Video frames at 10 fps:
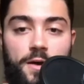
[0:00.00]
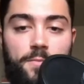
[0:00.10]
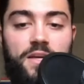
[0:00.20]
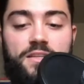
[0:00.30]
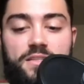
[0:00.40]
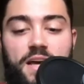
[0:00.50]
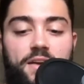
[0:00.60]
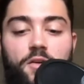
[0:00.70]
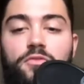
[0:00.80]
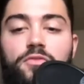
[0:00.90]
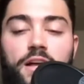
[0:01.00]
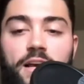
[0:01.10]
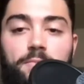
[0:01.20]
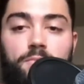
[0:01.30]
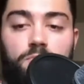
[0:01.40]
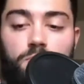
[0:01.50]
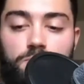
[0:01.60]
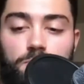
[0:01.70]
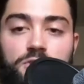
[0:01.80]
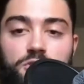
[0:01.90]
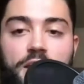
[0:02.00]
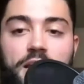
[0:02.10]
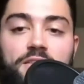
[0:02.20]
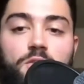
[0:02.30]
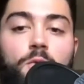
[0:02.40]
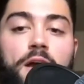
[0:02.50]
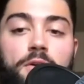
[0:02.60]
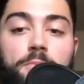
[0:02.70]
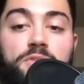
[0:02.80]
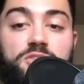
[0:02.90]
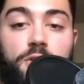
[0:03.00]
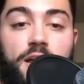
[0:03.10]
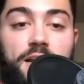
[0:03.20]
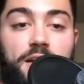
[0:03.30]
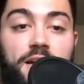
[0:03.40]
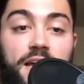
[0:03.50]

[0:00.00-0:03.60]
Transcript: because I don't feel like I'm portraying it the way I want to portray it.